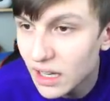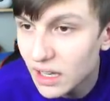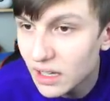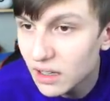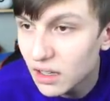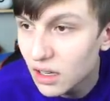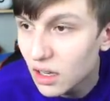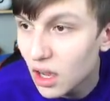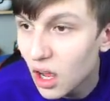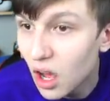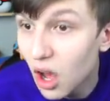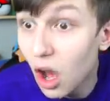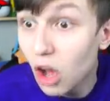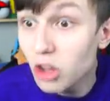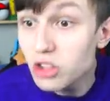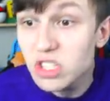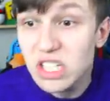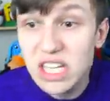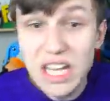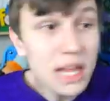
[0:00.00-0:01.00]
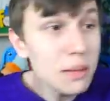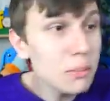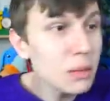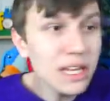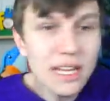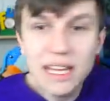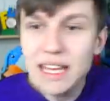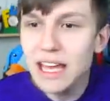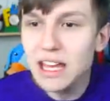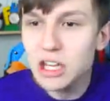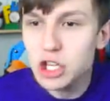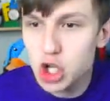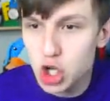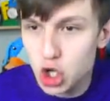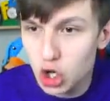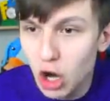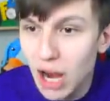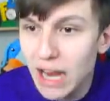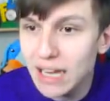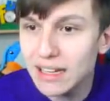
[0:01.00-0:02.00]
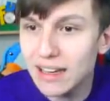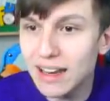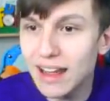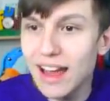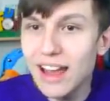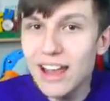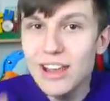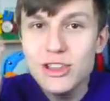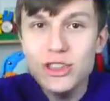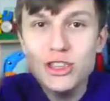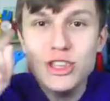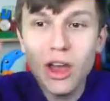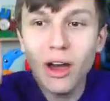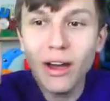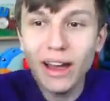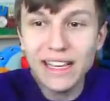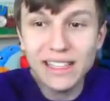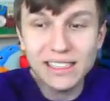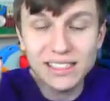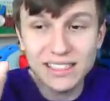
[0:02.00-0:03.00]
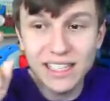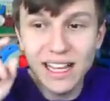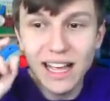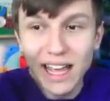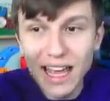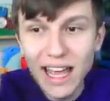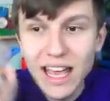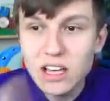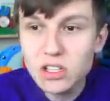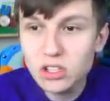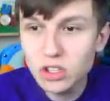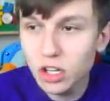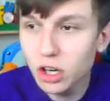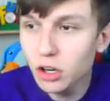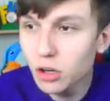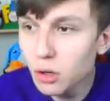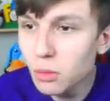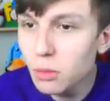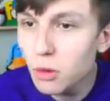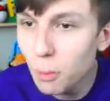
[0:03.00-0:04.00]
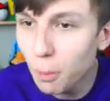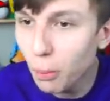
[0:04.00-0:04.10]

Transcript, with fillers: then team of the year, Trent. Nice. He's on a normal